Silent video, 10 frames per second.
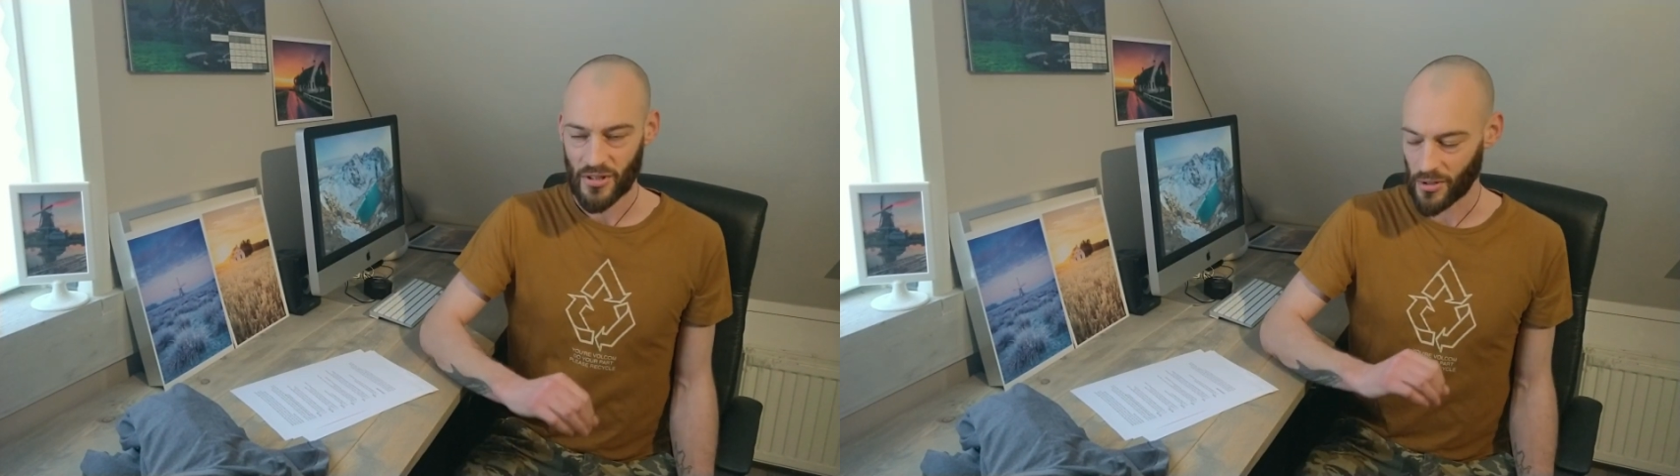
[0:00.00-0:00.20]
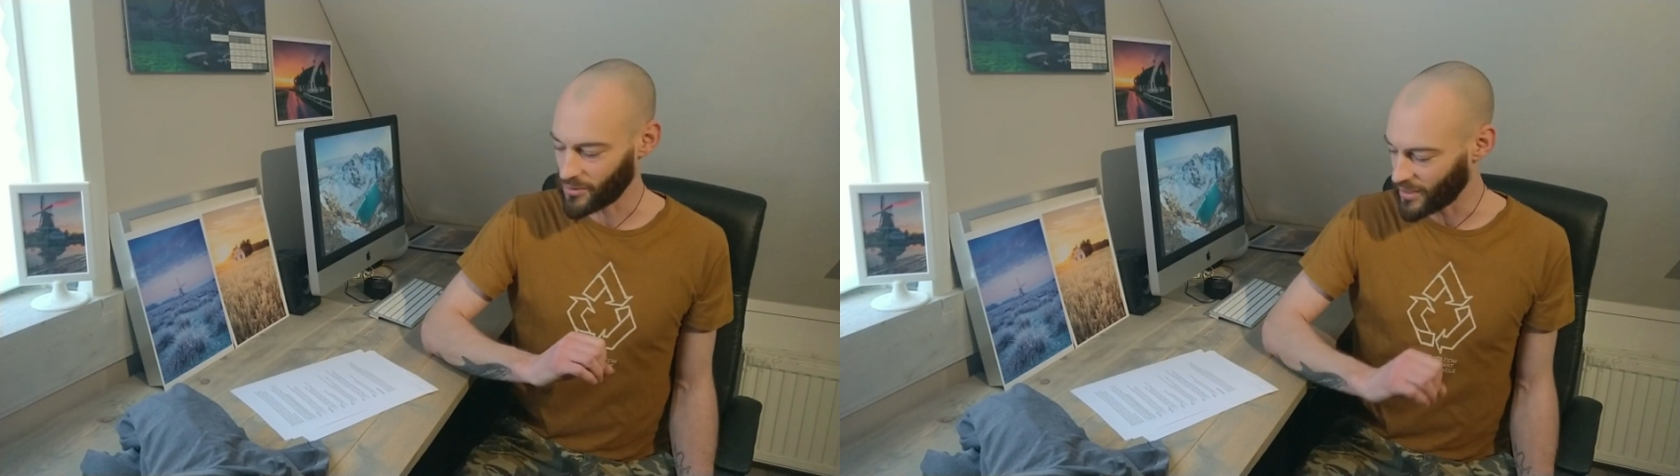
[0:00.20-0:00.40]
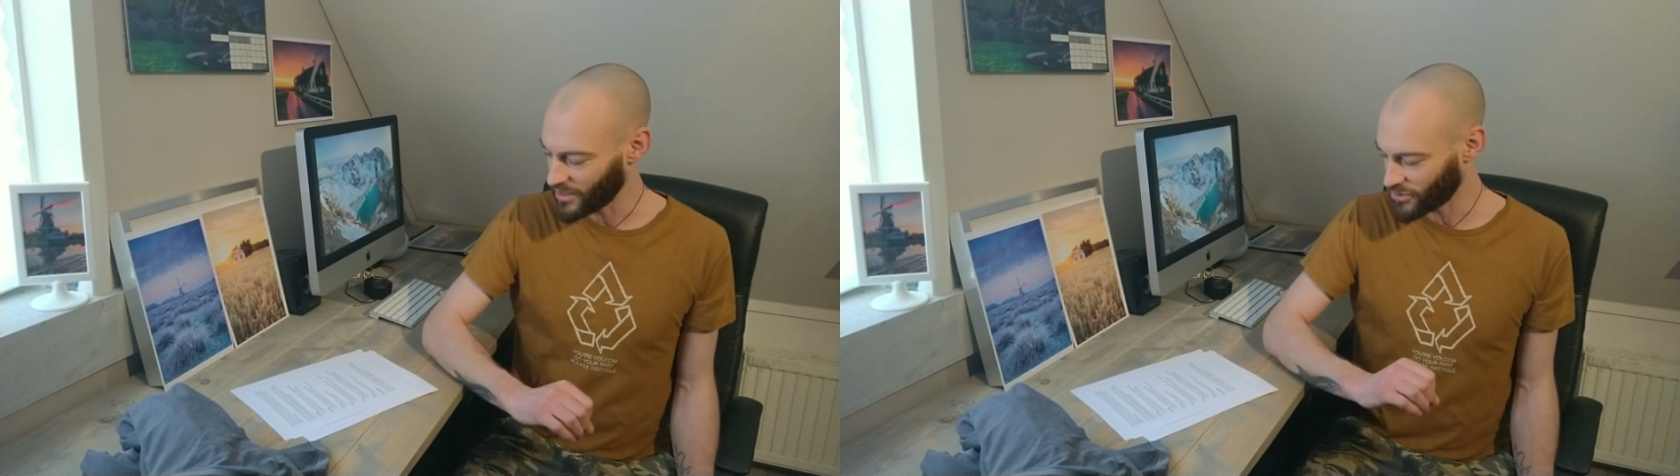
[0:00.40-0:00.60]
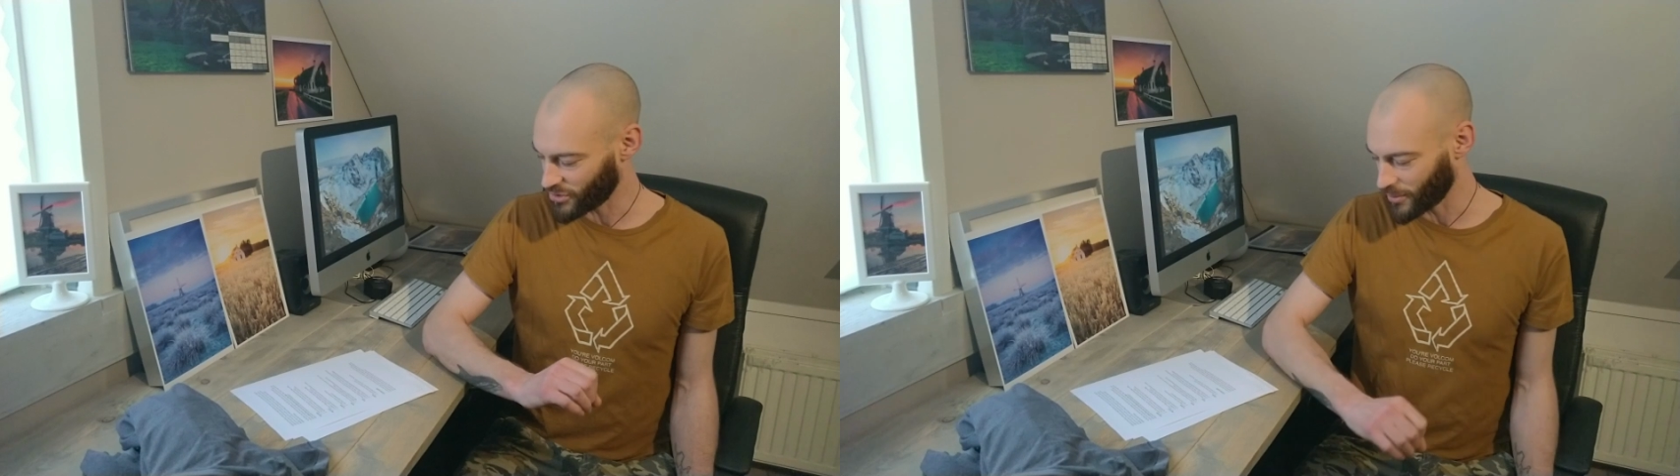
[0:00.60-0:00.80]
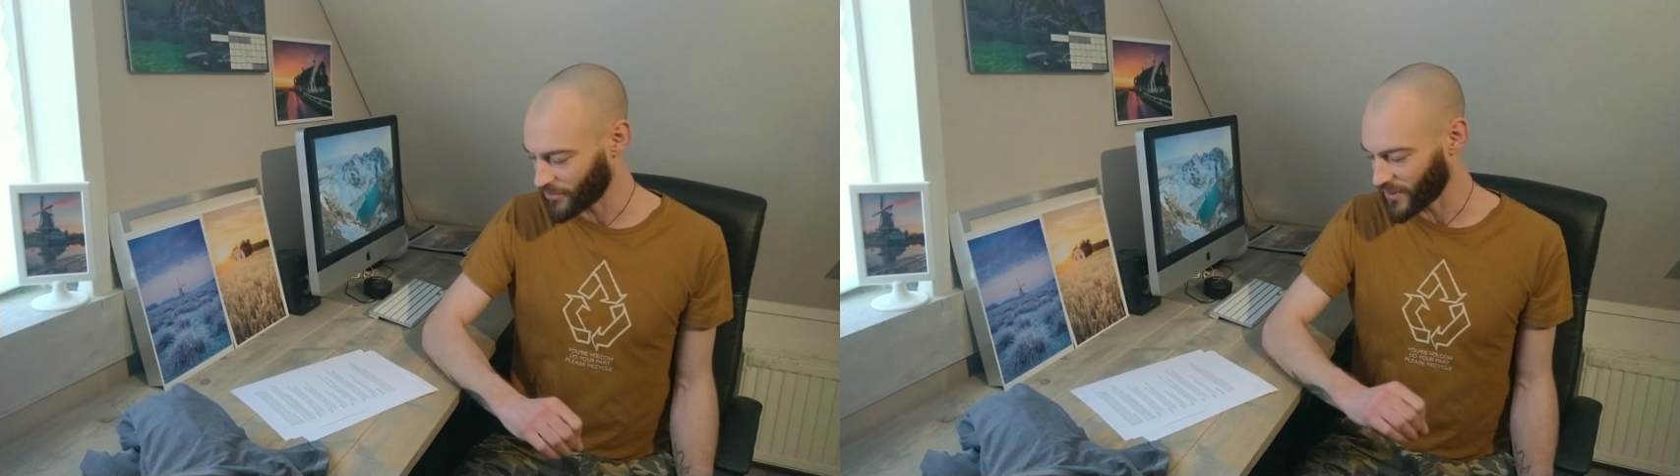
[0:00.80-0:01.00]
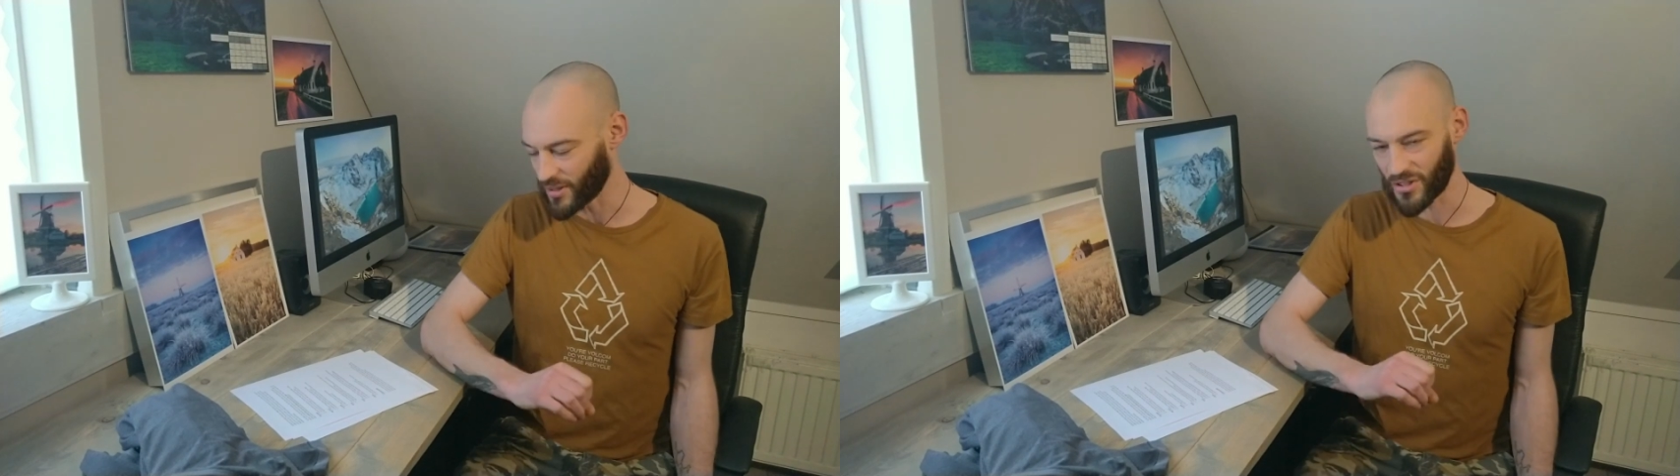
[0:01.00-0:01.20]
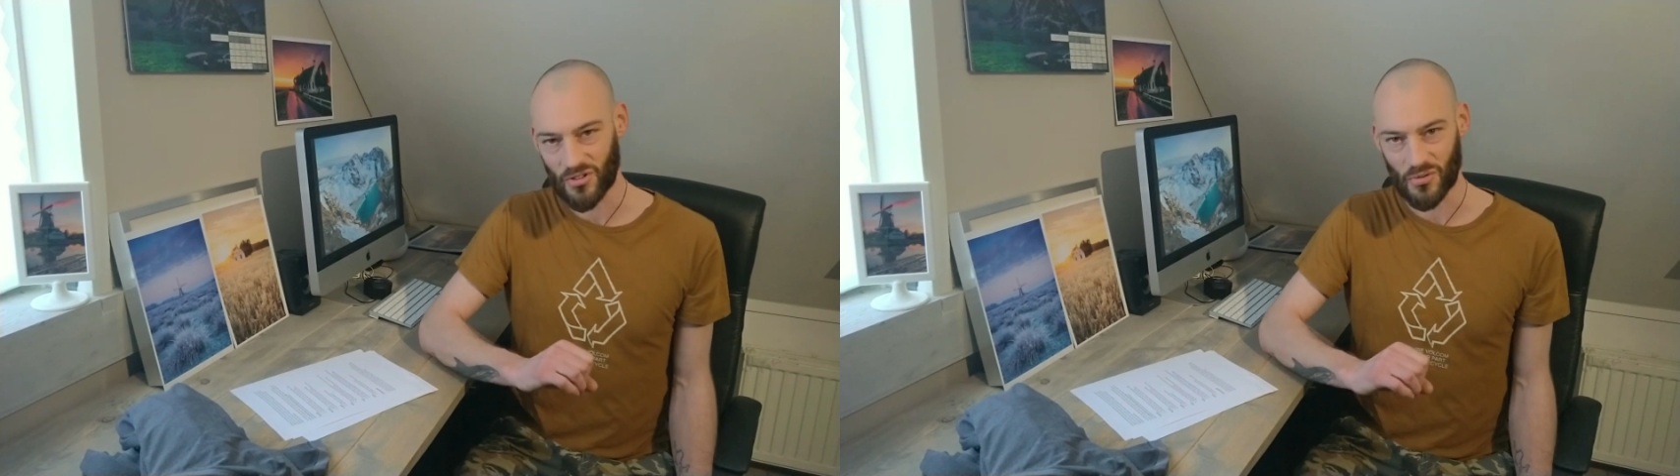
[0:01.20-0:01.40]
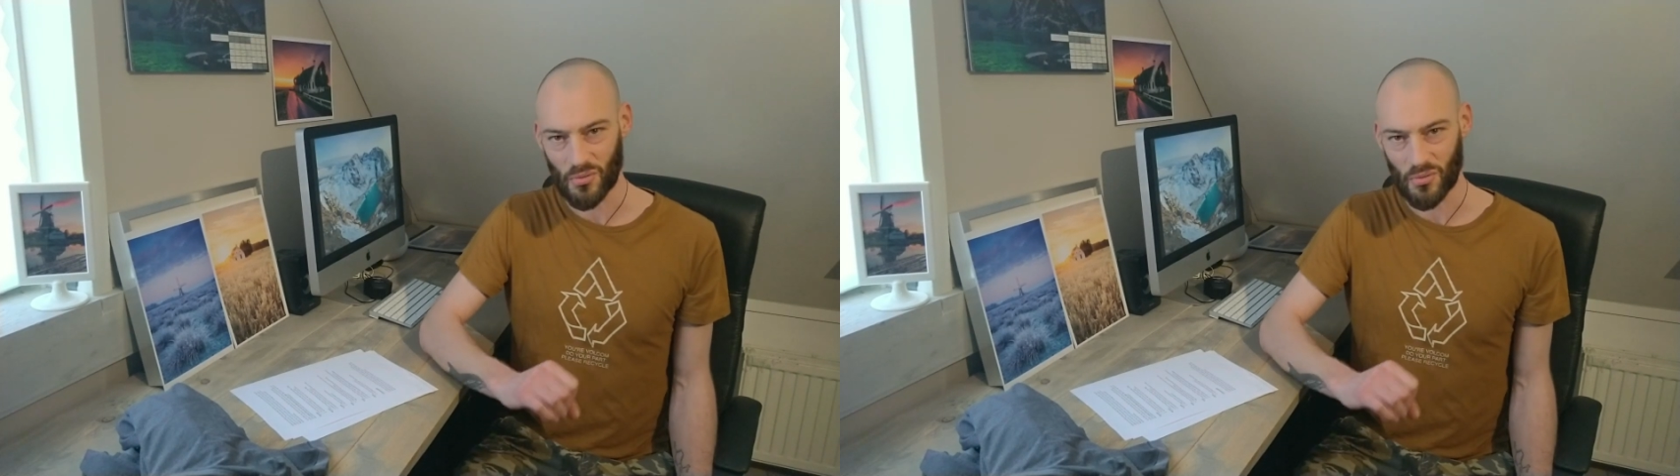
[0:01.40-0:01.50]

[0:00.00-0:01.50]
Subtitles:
So that's something, it's